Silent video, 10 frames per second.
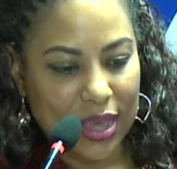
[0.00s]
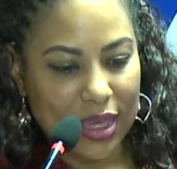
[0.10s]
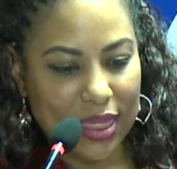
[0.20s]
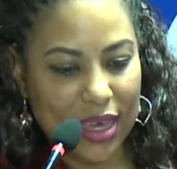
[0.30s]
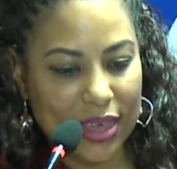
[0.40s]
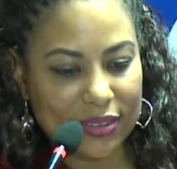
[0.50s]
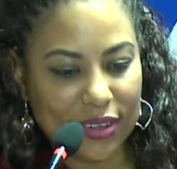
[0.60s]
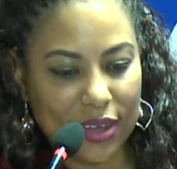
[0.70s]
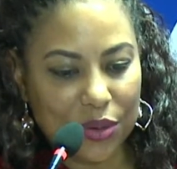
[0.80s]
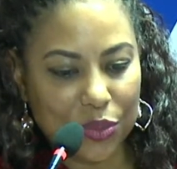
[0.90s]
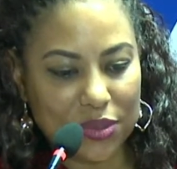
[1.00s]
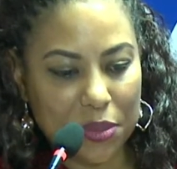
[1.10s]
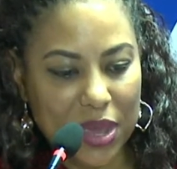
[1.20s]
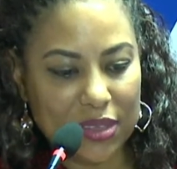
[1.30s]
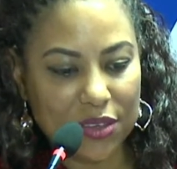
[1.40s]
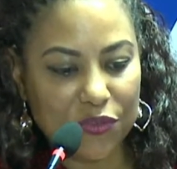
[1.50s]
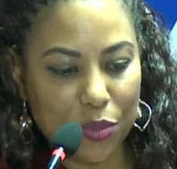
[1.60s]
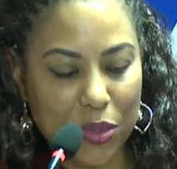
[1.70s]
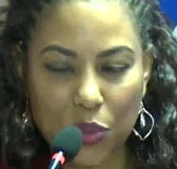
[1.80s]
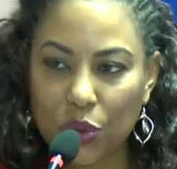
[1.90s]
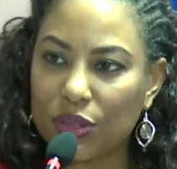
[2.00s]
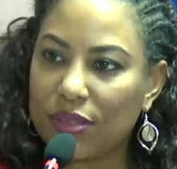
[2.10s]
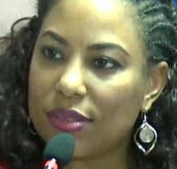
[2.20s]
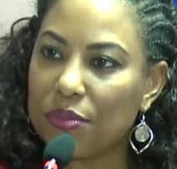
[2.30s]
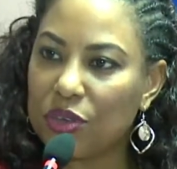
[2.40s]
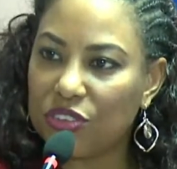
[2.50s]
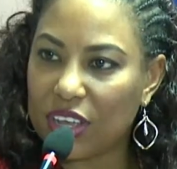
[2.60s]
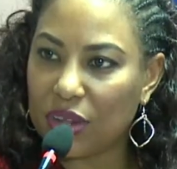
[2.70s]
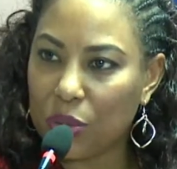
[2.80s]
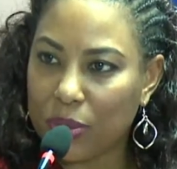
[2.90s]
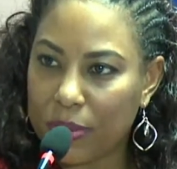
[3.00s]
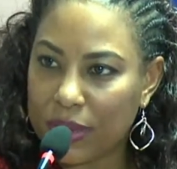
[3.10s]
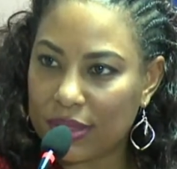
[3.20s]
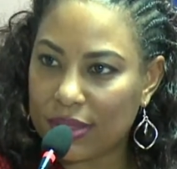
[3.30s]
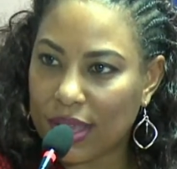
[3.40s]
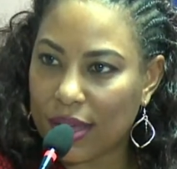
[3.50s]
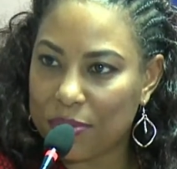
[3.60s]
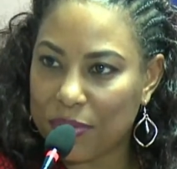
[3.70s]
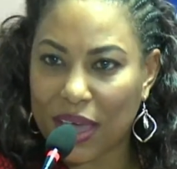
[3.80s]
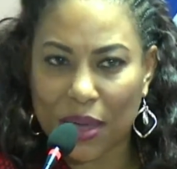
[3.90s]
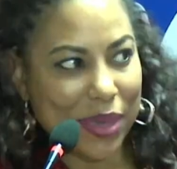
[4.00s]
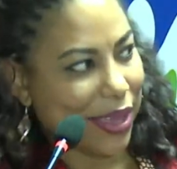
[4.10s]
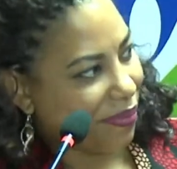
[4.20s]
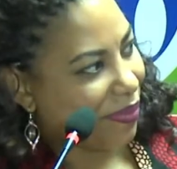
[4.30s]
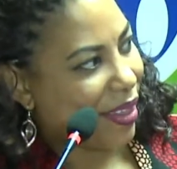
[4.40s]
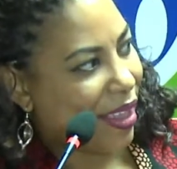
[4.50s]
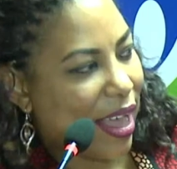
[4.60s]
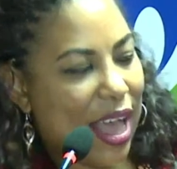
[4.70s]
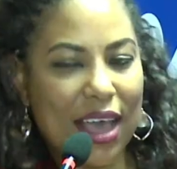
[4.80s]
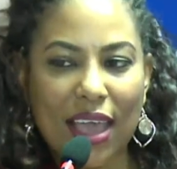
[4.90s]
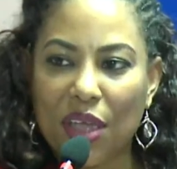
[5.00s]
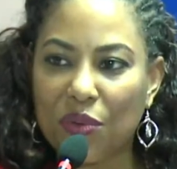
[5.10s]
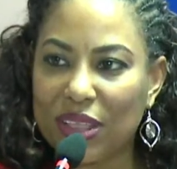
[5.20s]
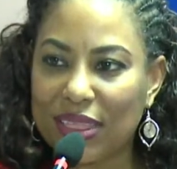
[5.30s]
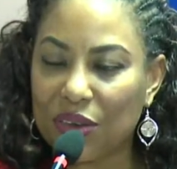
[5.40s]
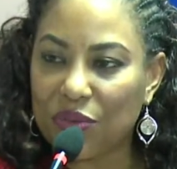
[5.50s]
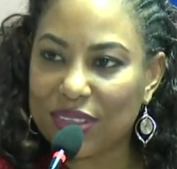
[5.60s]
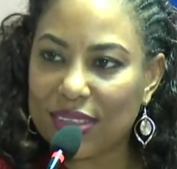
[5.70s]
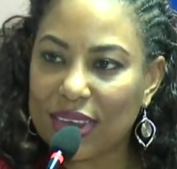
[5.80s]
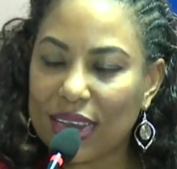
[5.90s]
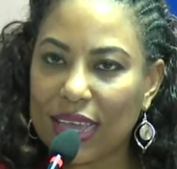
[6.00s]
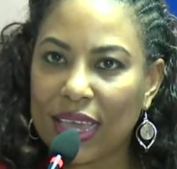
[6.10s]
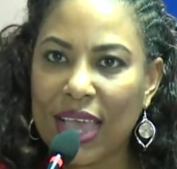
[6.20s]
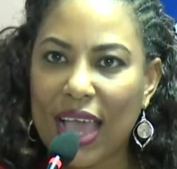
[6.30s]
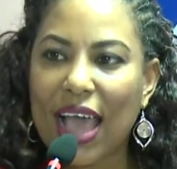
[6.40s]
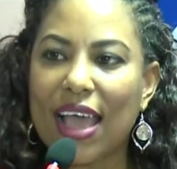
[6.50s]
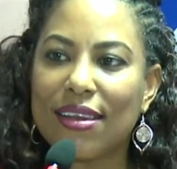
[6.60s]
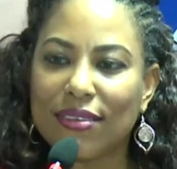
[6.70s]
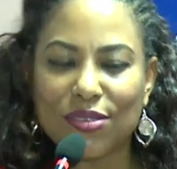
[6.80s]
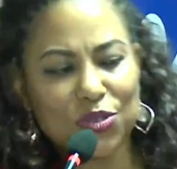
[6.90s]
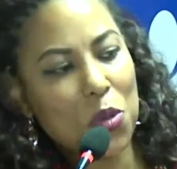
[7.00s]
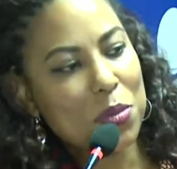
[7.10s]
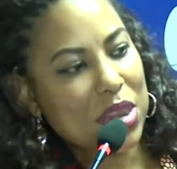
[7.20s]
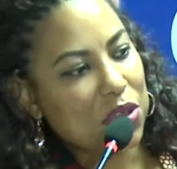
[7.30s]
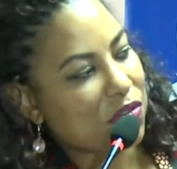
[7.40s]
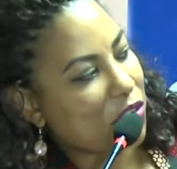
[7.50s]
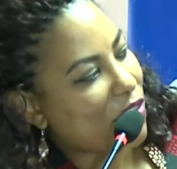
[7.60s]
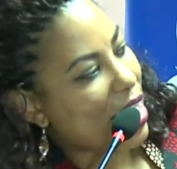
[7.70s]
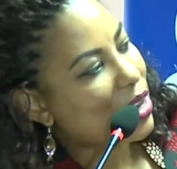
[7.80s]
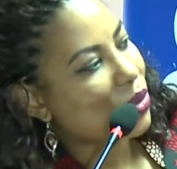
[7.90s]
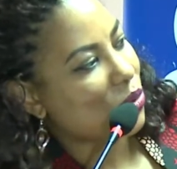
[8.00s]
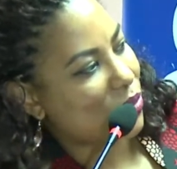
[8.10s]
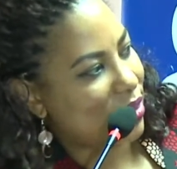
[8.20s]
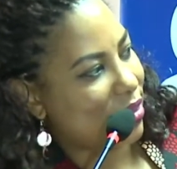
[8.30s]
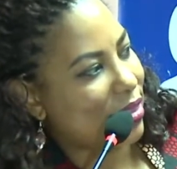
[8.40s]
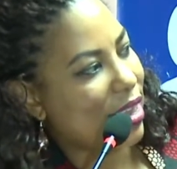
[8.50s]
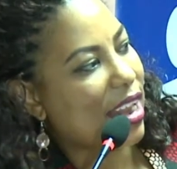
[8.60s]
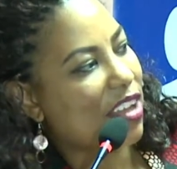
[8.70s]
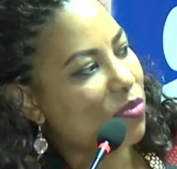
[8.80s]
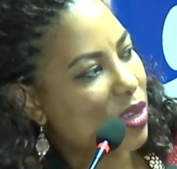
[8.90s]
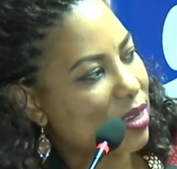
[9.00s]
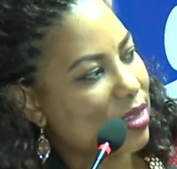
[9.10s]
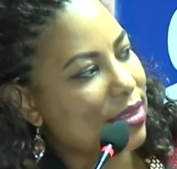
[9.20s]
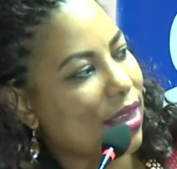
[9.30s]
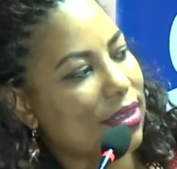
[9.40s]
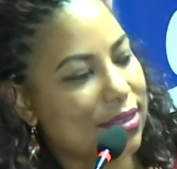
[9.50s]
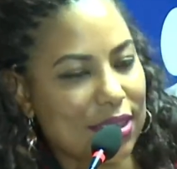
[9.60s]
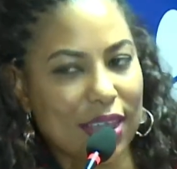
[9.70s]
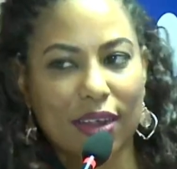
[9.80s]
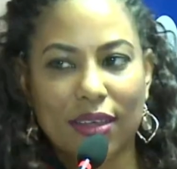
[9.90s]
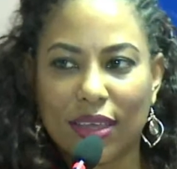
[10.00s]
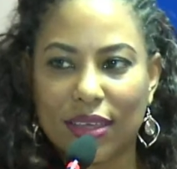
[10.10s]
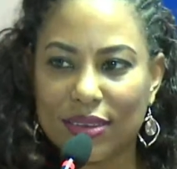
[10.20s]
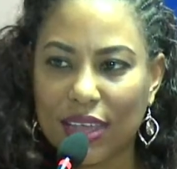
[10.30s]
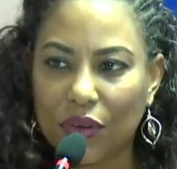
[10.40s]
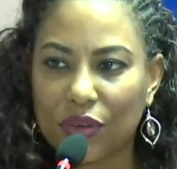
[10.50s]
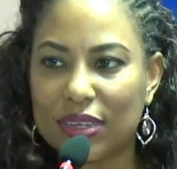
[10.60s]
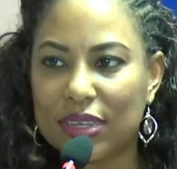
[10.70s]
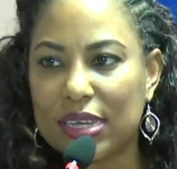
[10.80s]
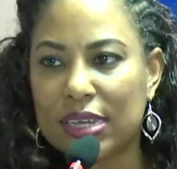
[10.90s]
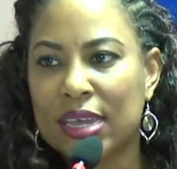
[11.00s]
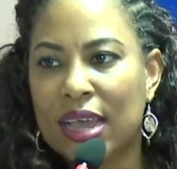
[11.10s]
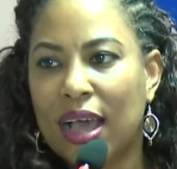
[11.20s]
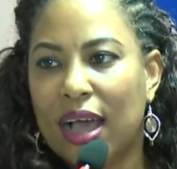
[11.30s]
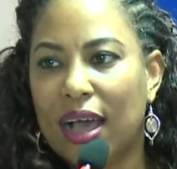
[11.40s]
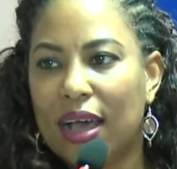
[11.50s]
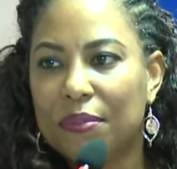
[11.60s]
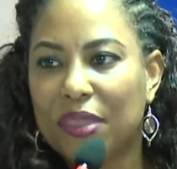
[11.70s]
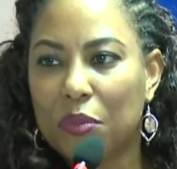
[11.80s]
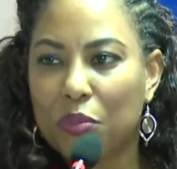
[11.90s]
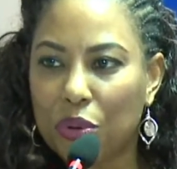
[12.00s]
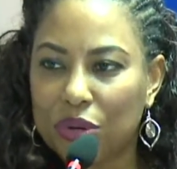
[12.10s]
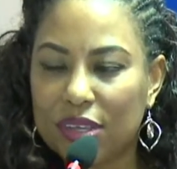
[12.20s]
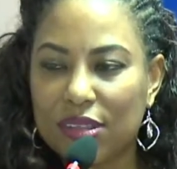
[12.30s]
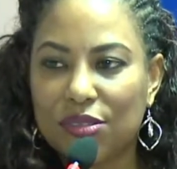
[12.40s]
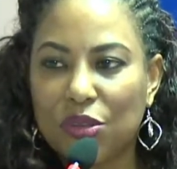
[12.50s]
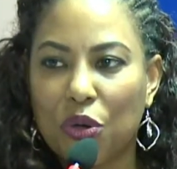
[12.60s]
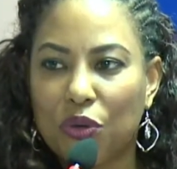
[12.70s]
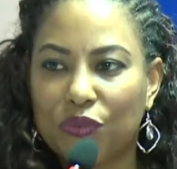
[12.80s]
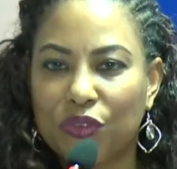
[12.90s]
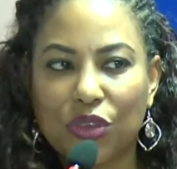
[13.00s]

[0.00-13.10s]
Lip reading: that was amazing for me was Michelle Obama's Becoming. I read that recently, and so many of the values that have been discussed here, the integrity, the importance of,